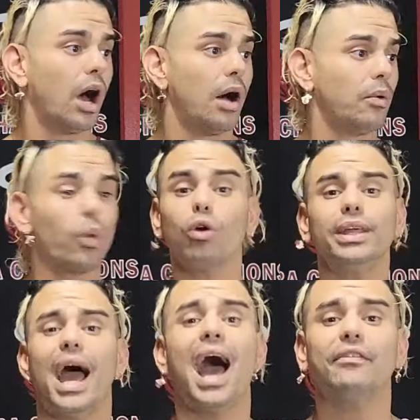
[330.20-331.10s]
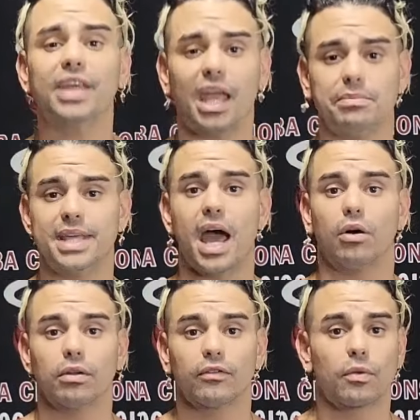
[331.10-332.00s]
uh, we're only a half game
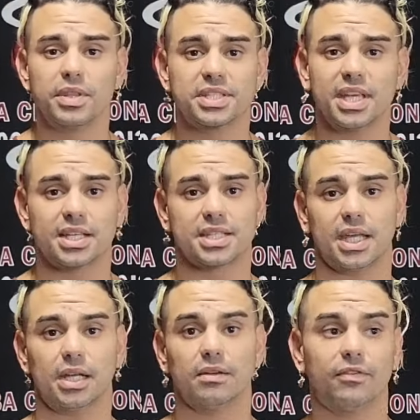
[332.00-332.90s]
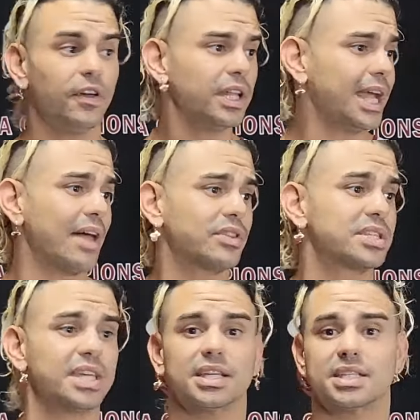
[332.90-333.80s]
down from the sixth seed. Philly got the
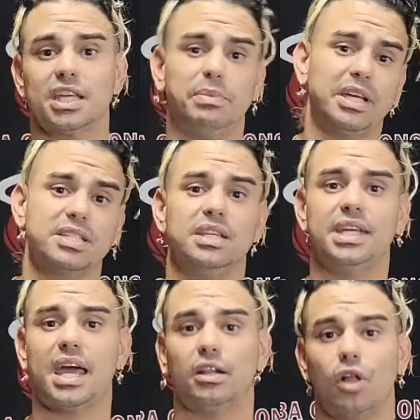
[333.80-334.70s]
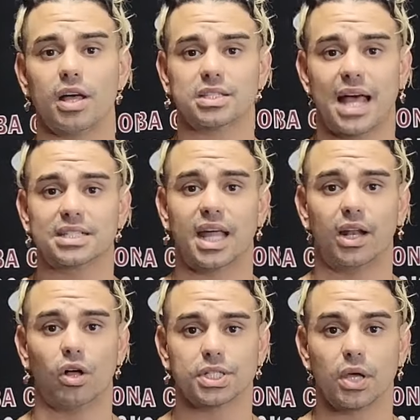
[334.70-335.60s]
sixth seed because Indiana lost last
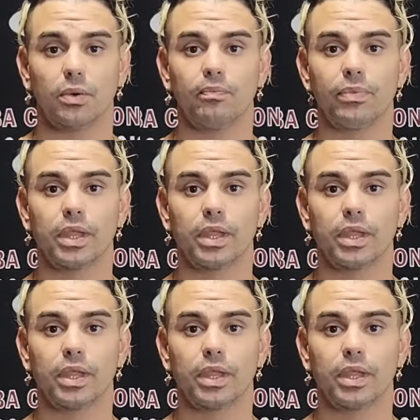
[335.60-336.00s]
night also.